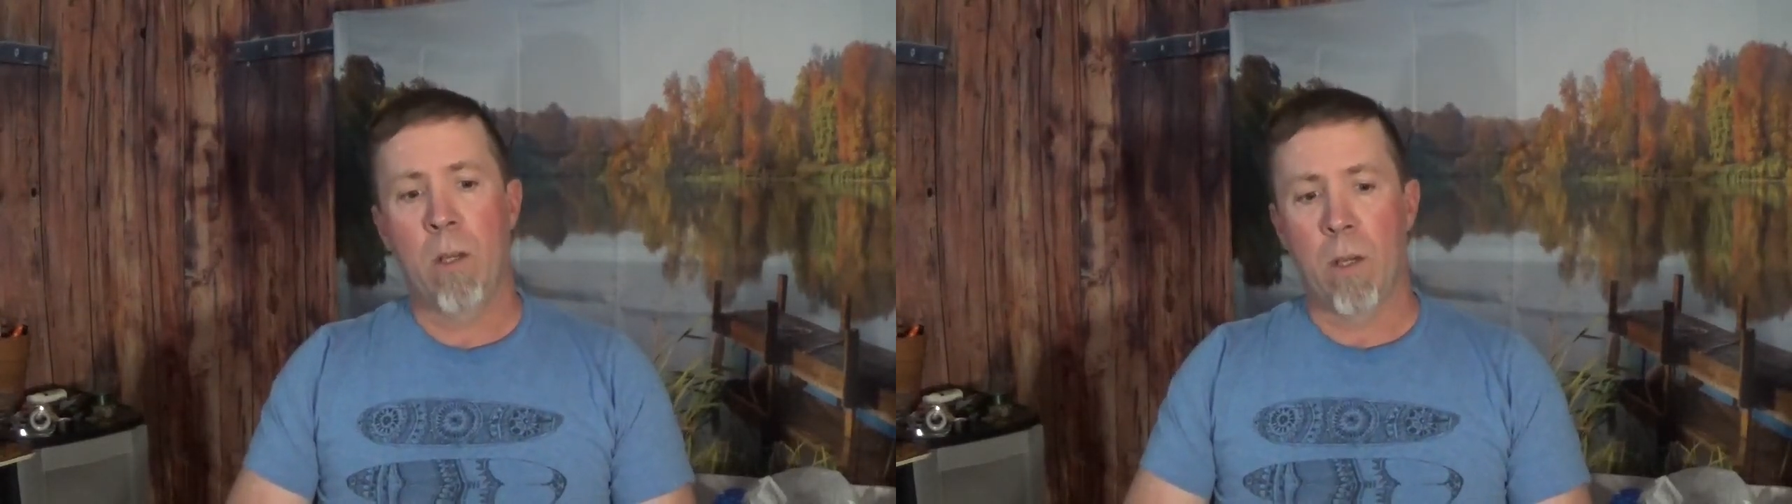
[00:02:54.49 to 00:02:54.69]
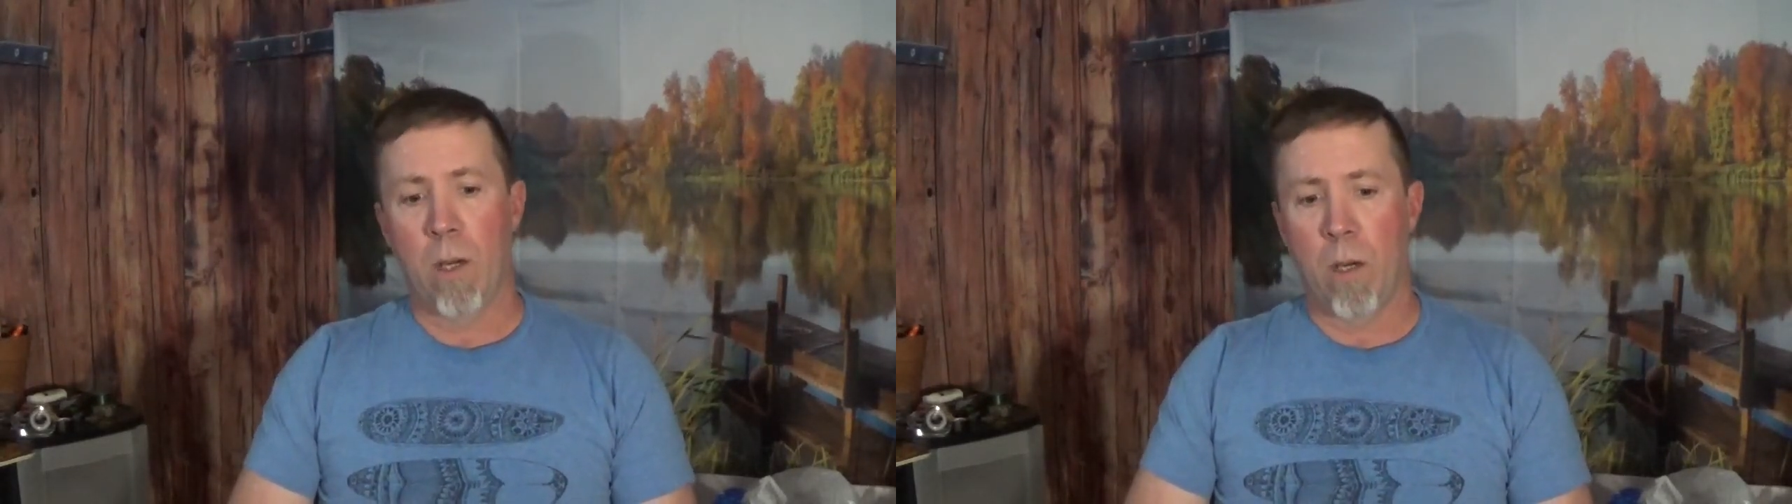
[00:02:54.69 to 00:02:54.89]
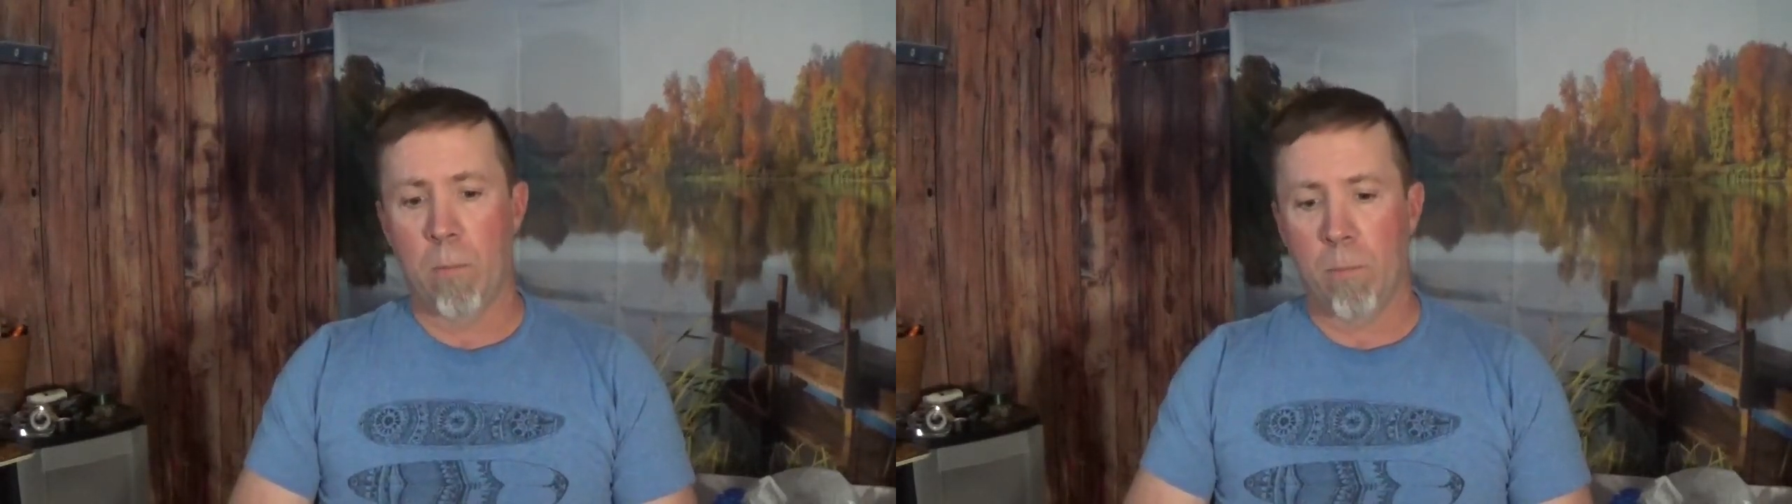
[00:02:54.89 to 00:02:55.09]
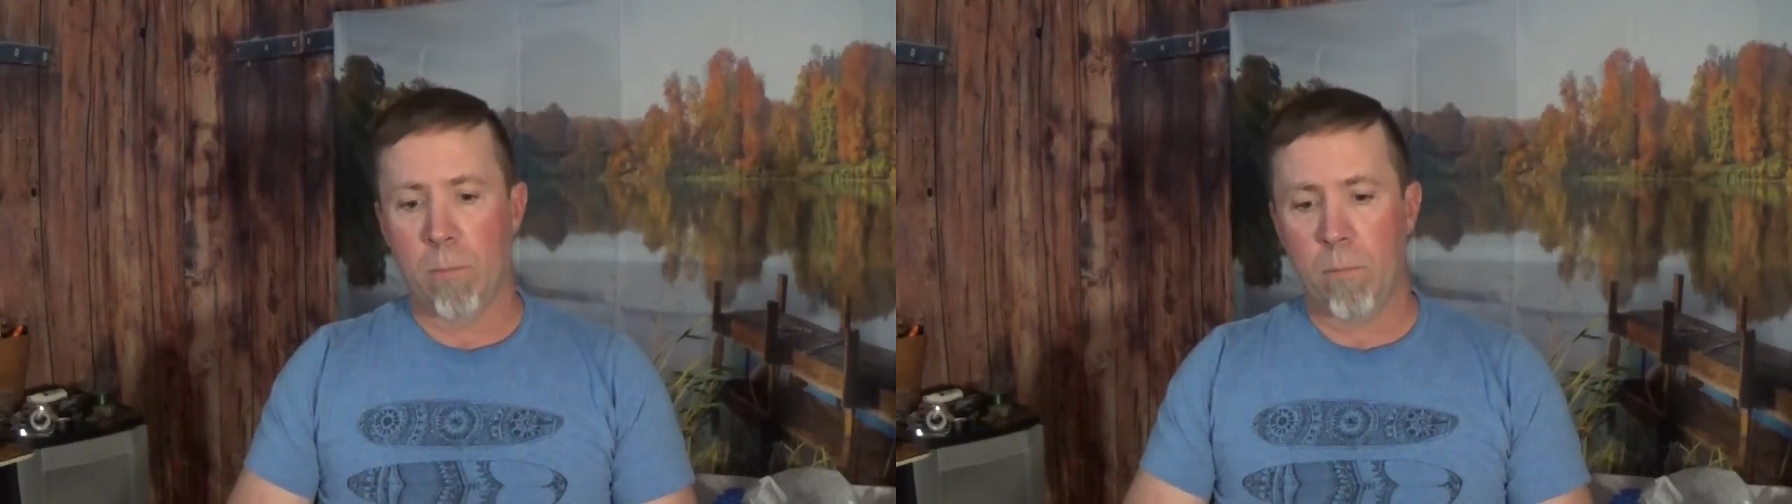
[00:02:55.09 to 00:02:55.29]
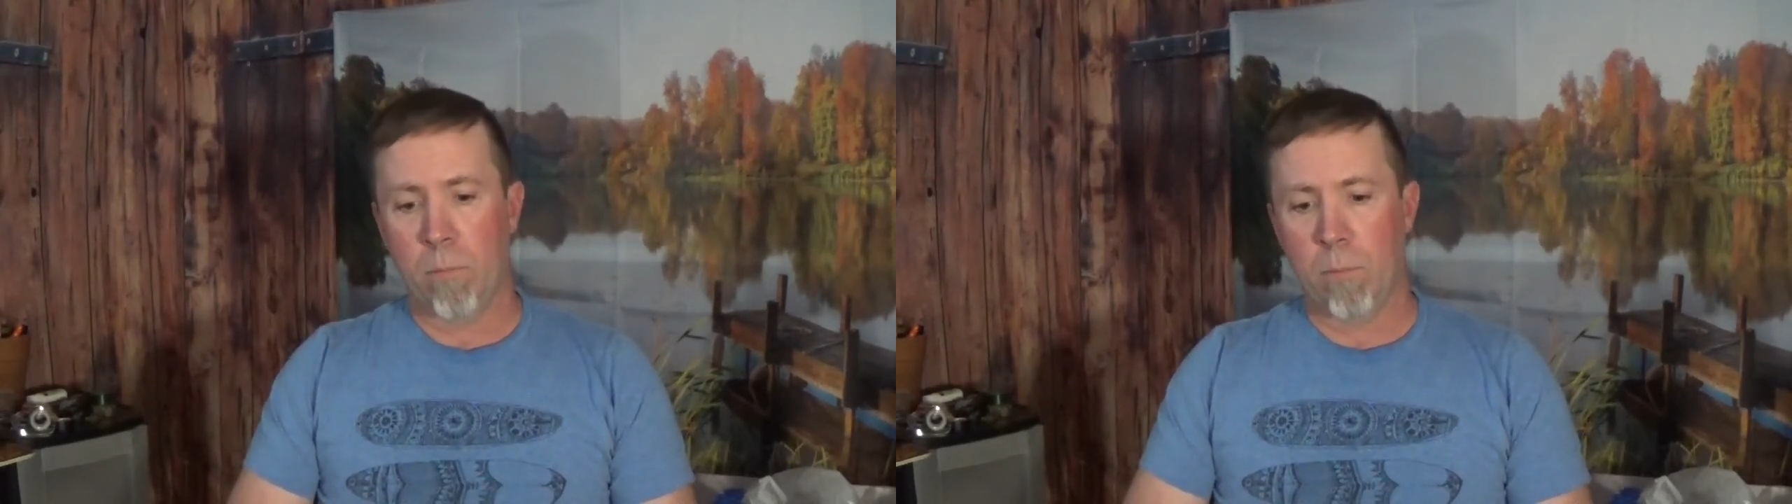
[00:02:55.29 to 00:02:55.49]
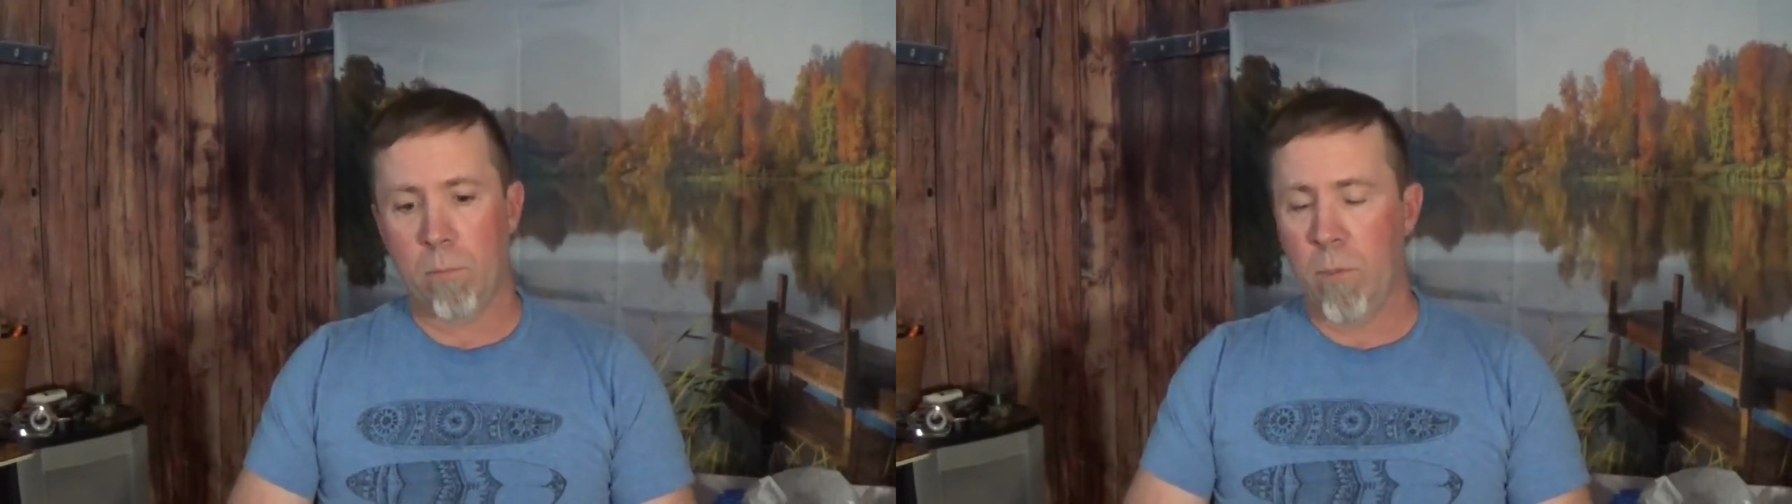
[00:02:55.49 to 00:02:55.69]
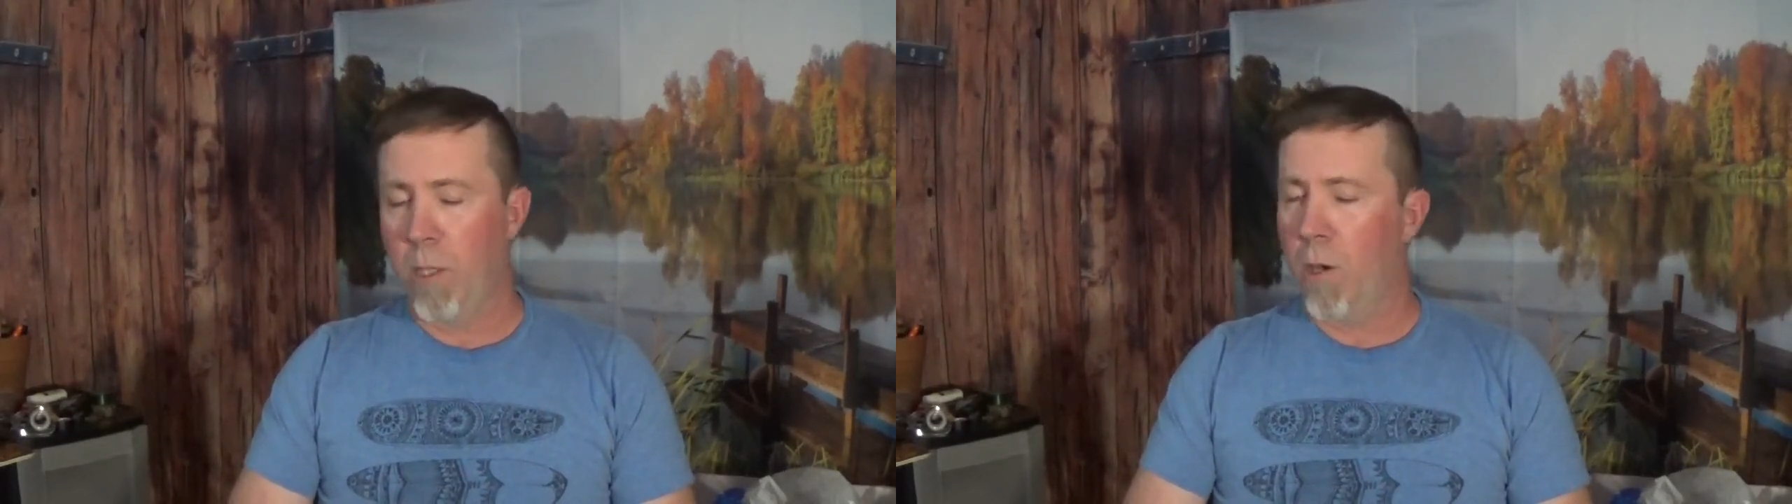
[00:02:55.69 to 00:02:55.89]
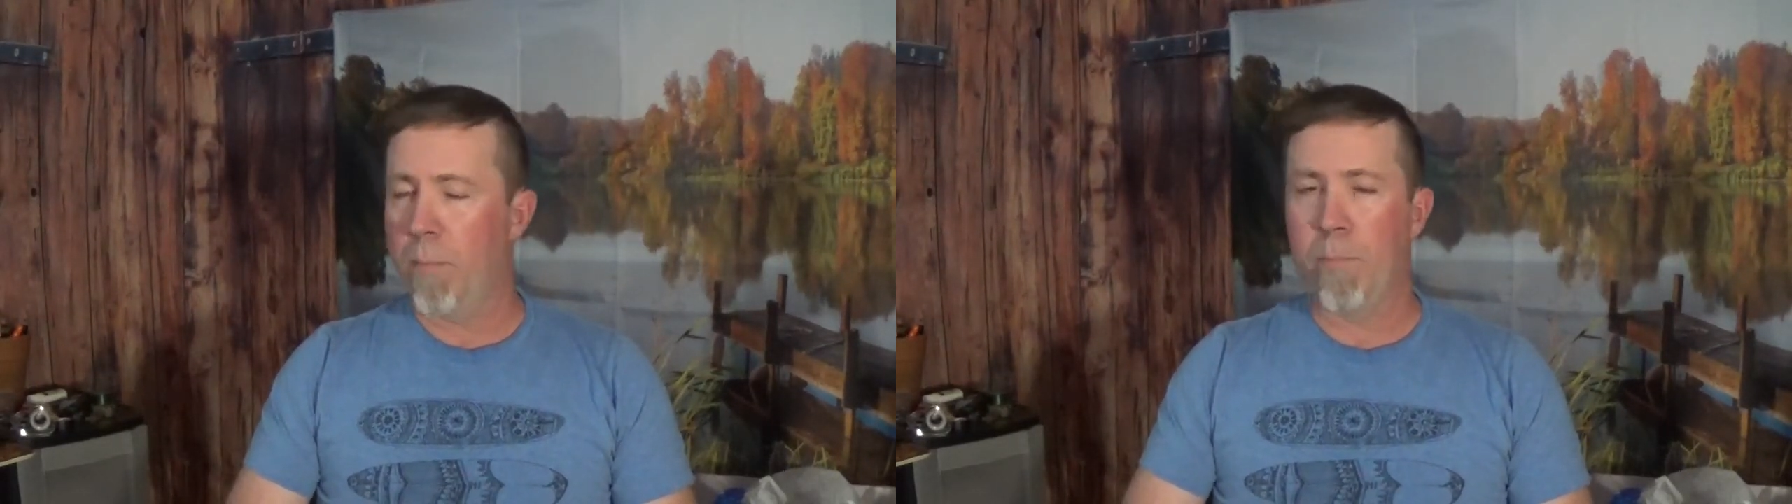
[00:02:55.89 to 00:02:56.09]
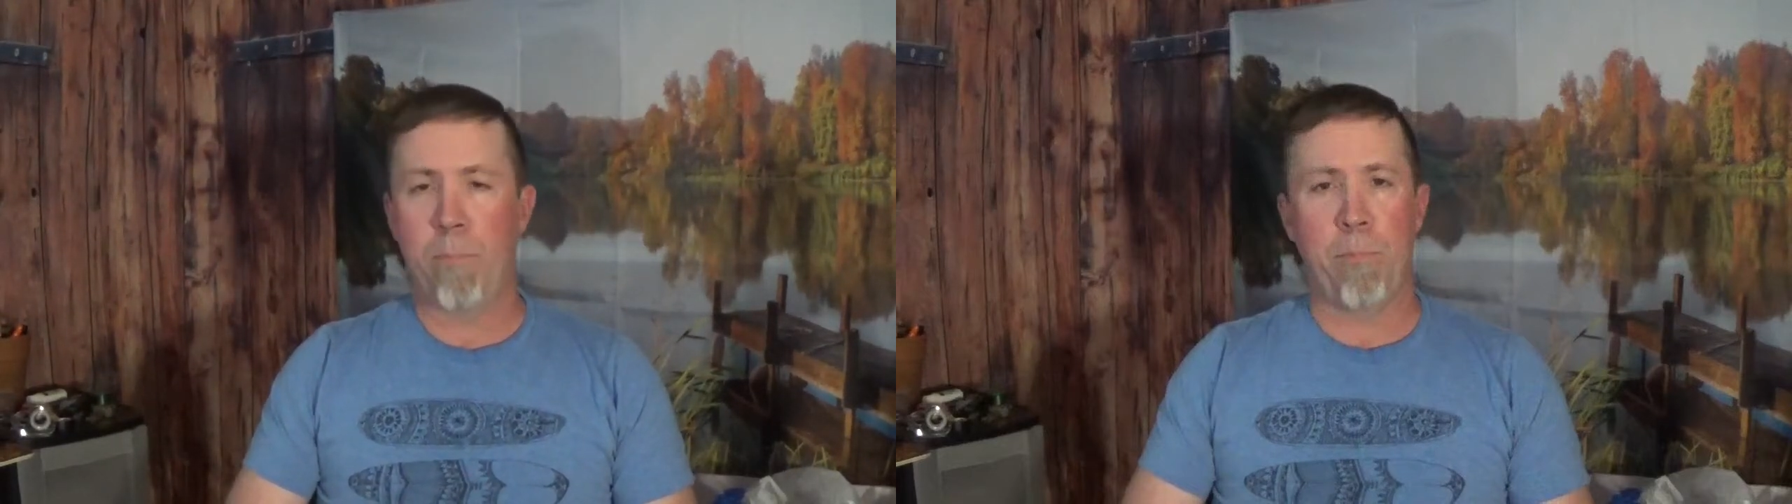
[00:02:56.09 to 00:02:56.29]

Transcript: I